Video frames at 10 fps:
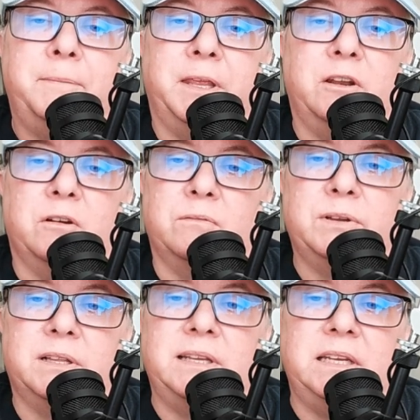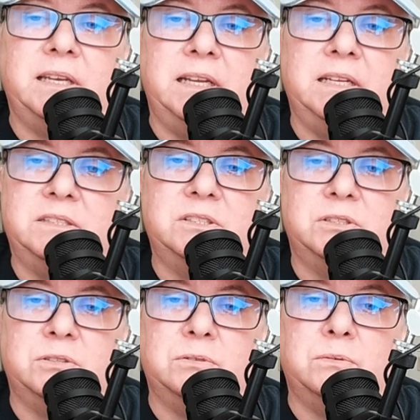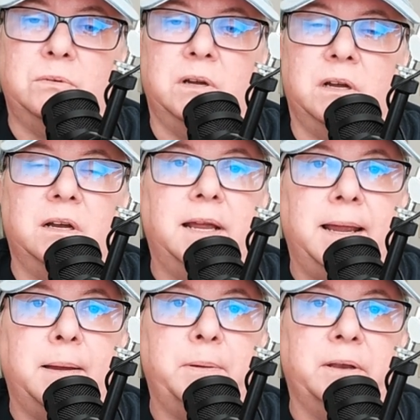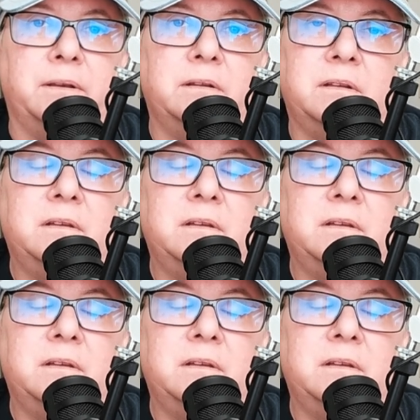you know, really needs to happen